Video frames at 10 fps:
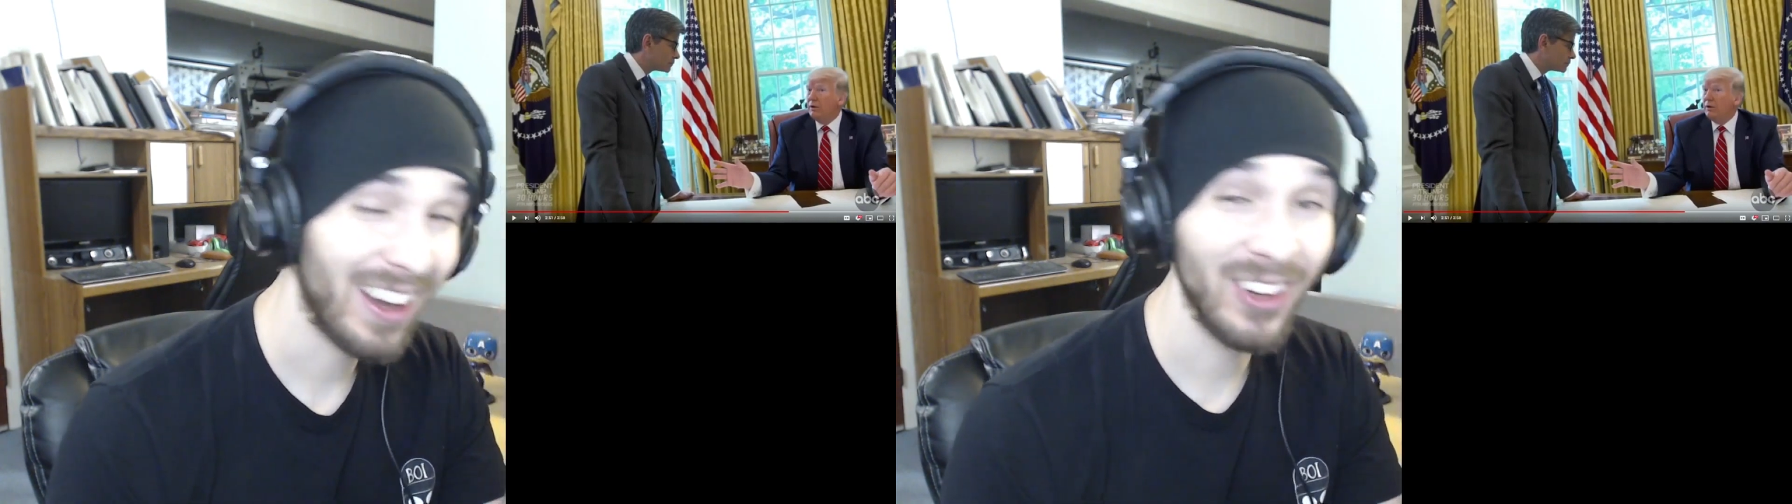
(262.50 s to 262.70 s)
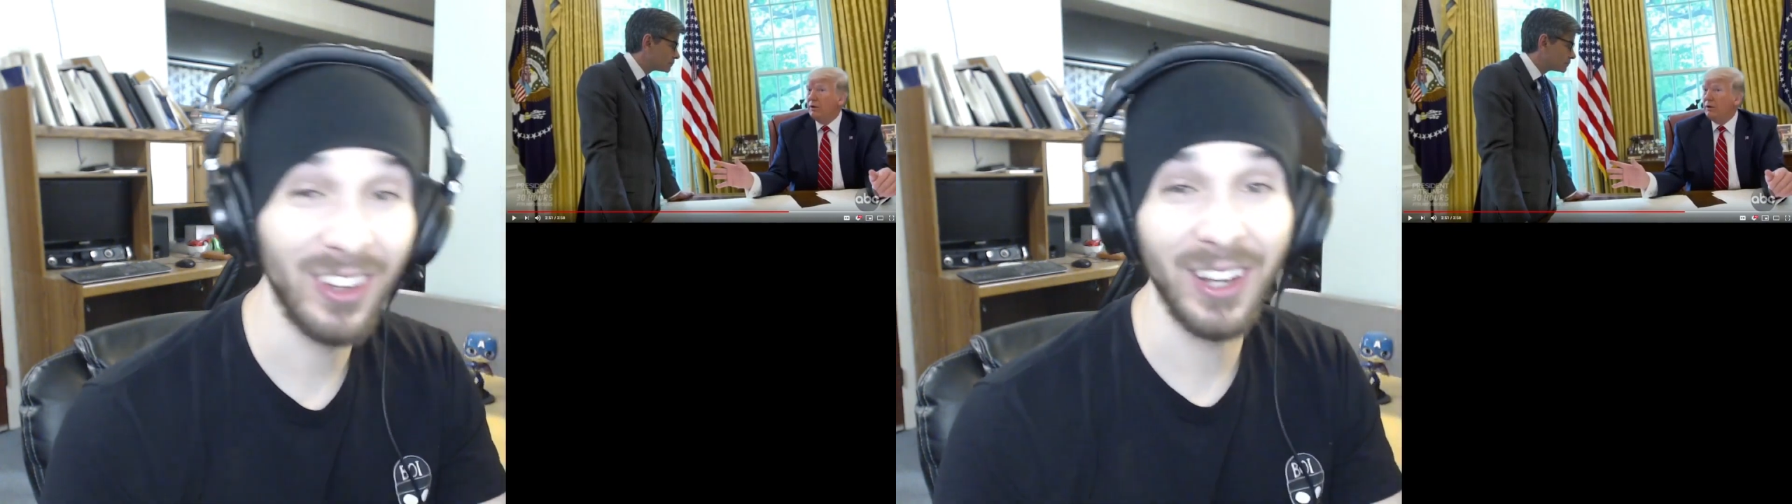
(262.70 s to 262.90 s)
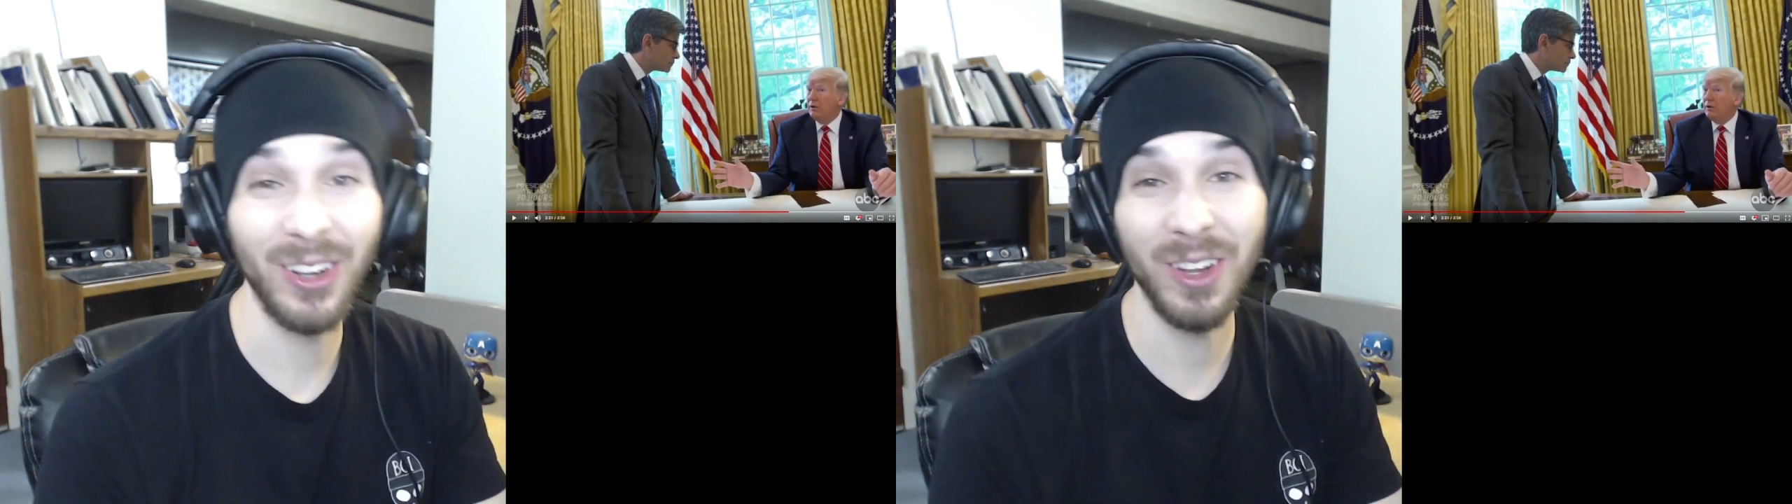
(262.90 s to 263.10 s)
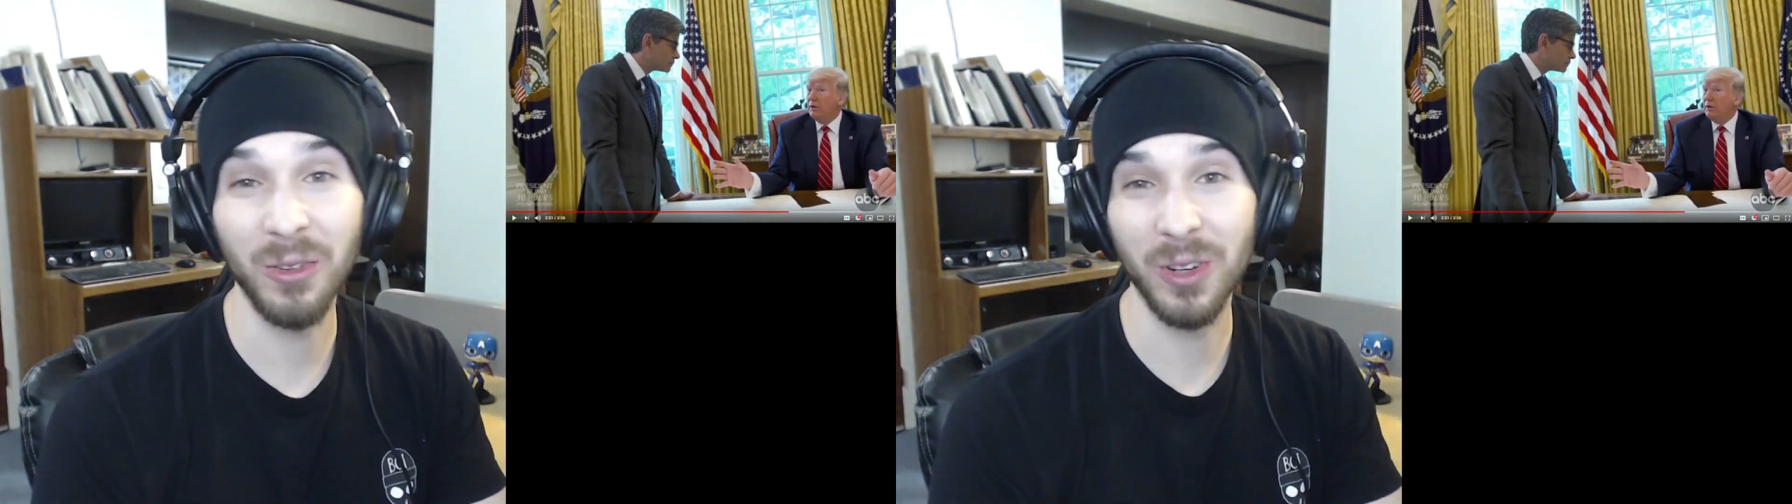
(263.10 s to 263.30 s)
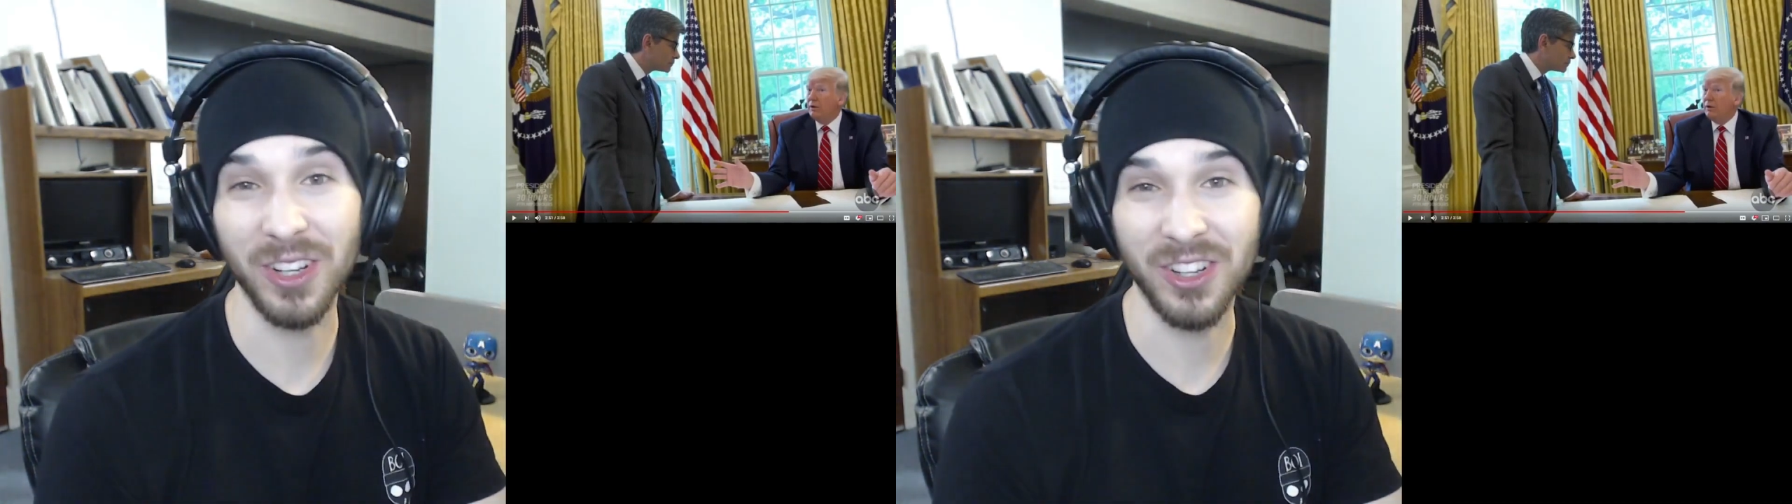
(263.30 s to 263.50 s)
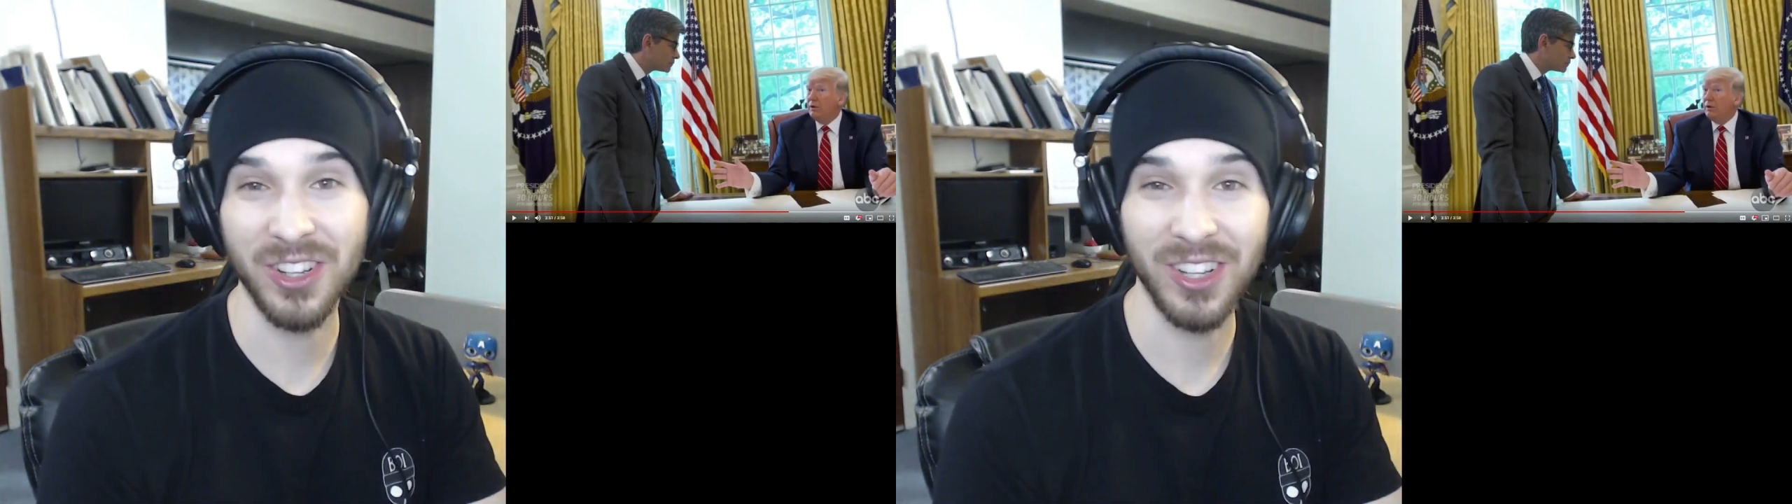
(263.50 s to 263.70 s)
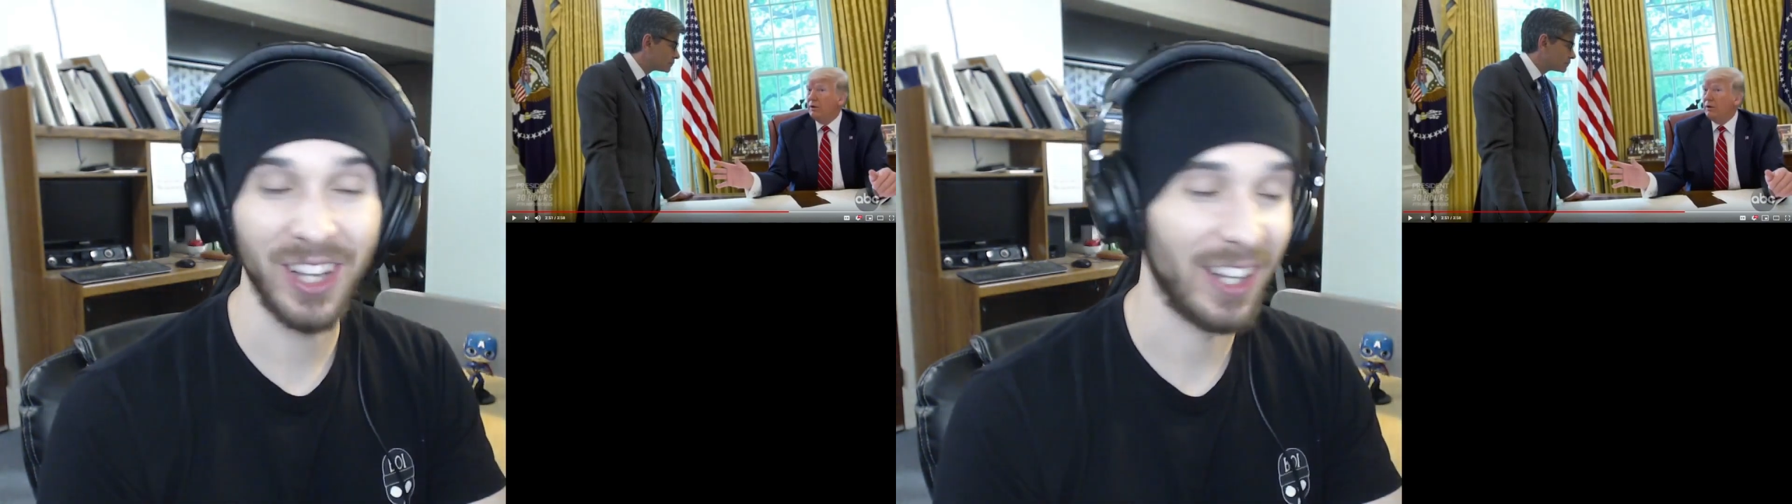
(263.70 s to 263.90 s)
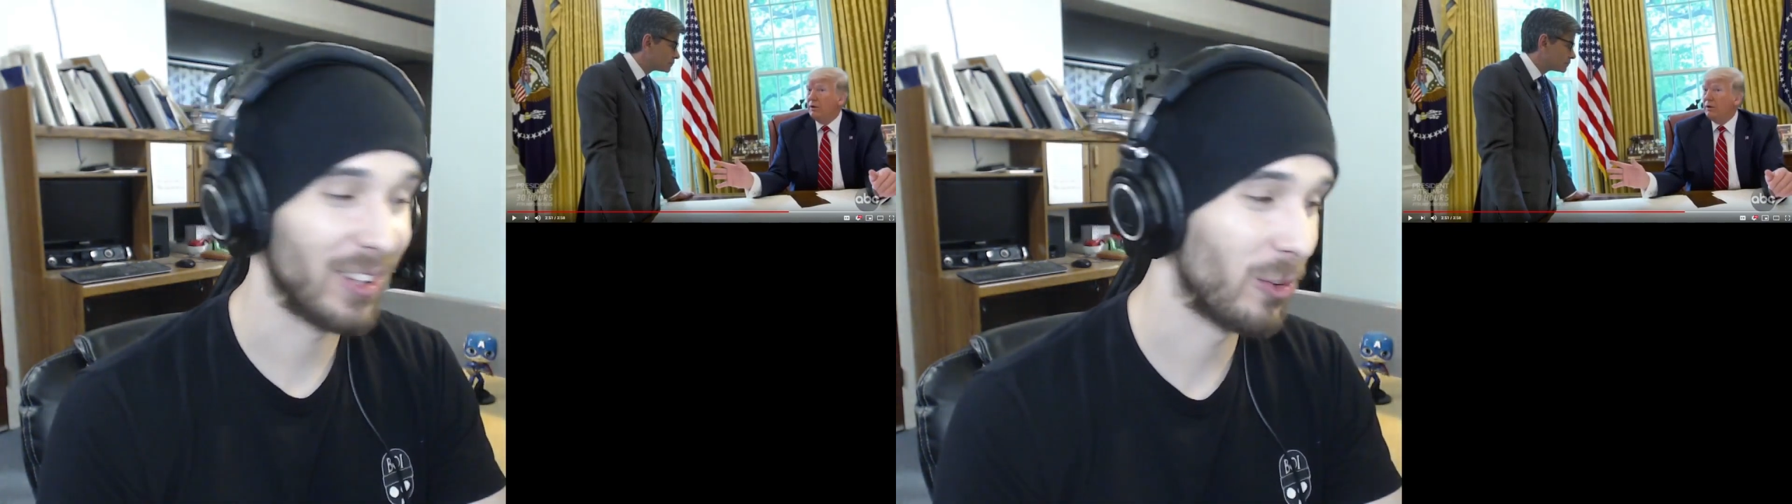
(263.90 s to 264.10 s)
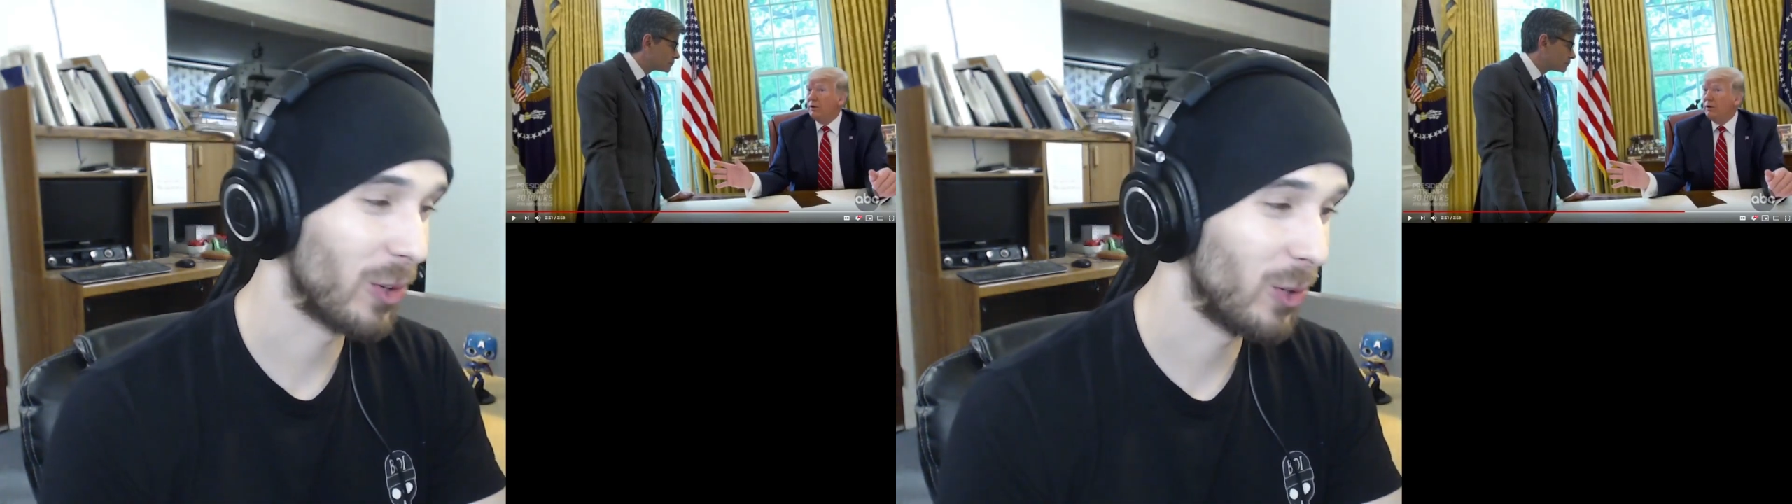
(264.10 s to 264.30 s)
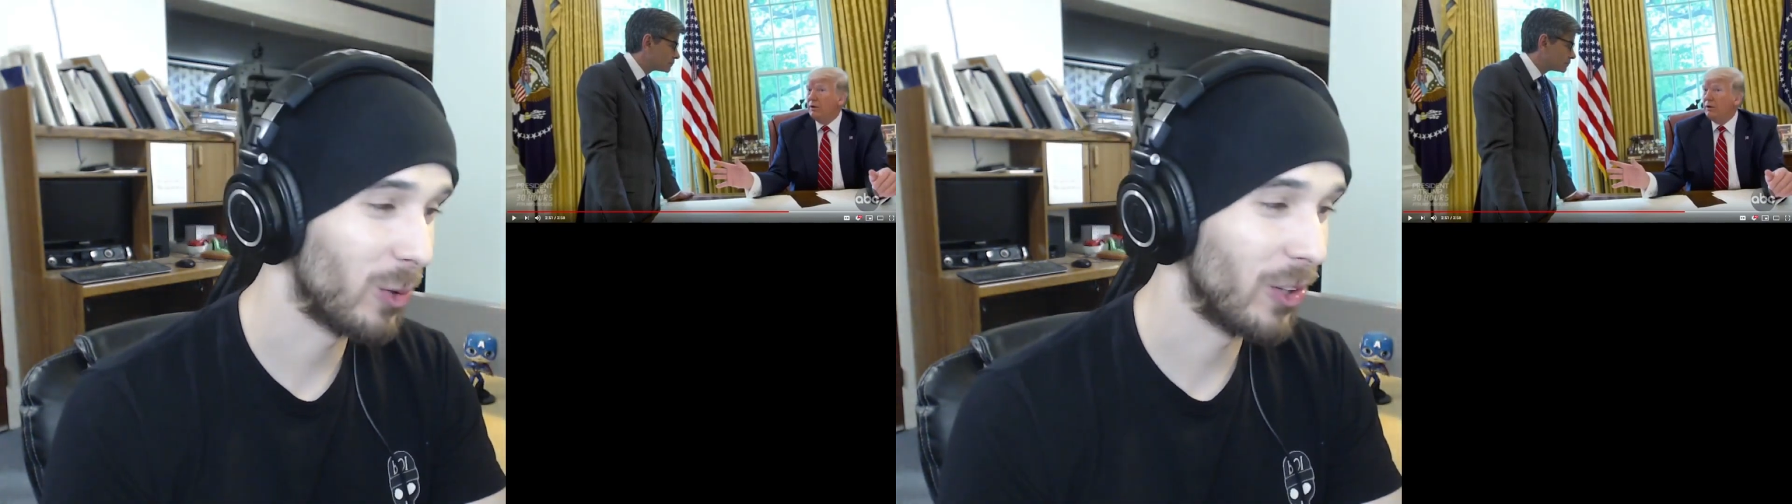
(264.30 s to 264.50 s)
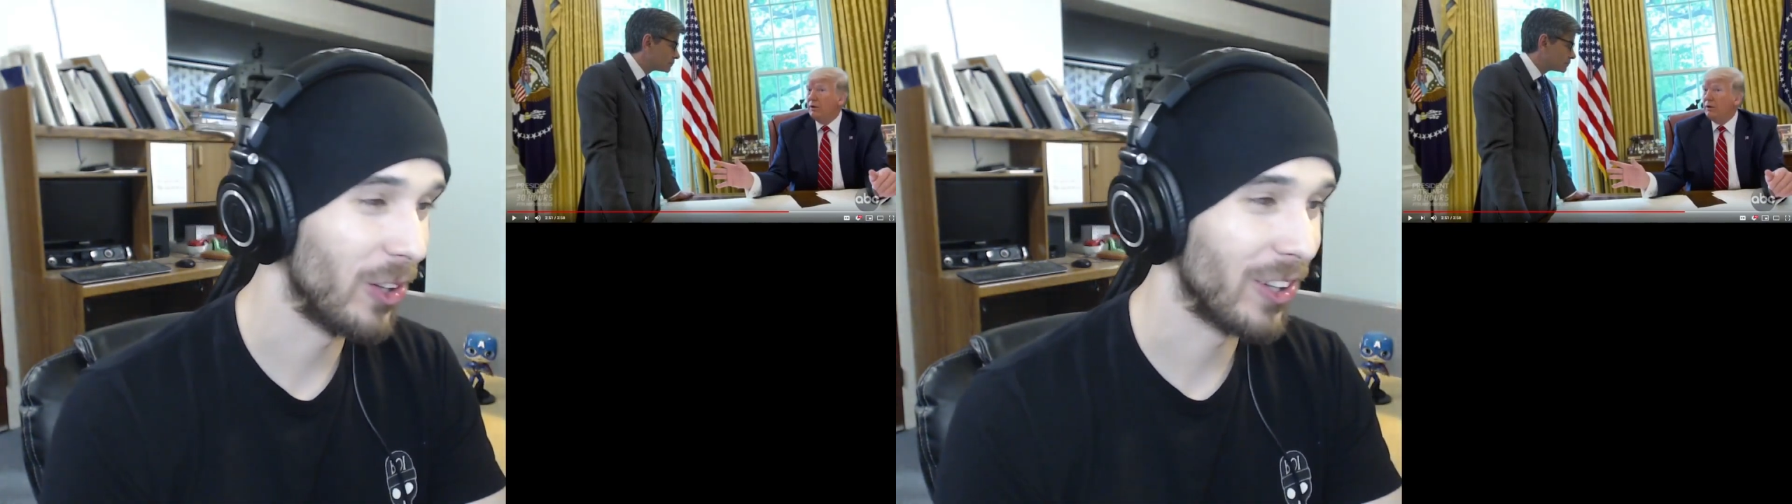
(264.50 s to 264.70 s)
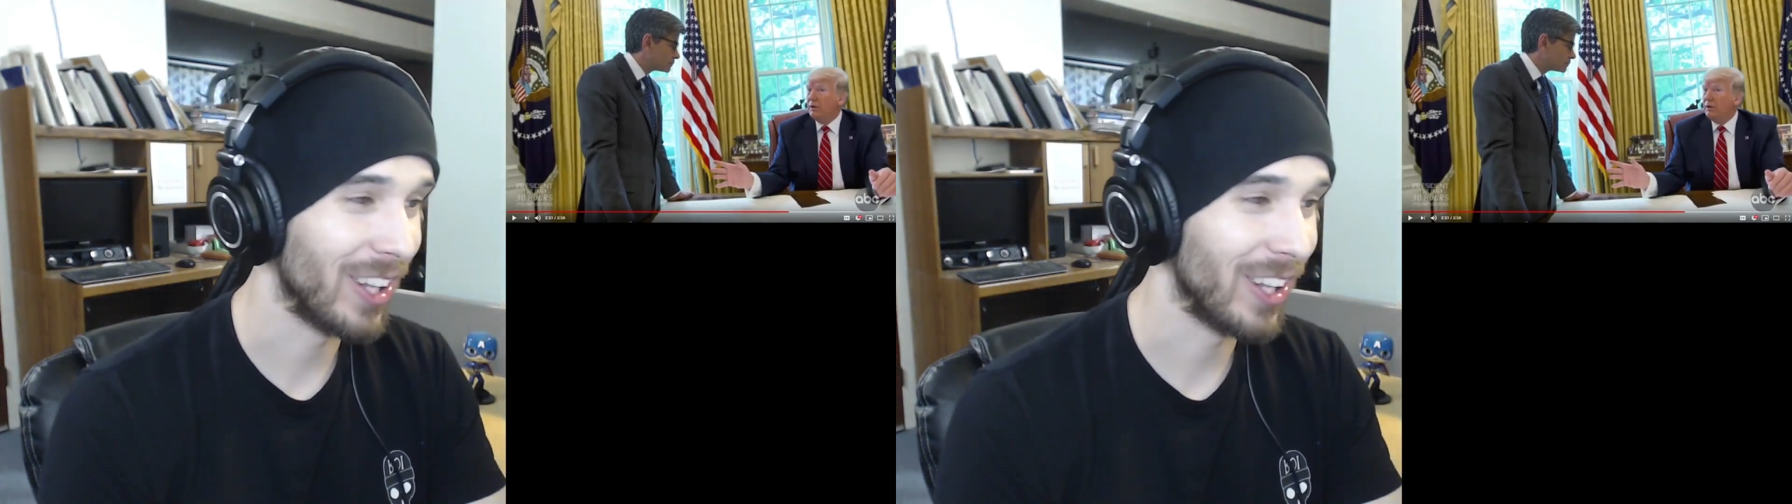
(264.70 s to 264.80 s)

i I only wish like the real world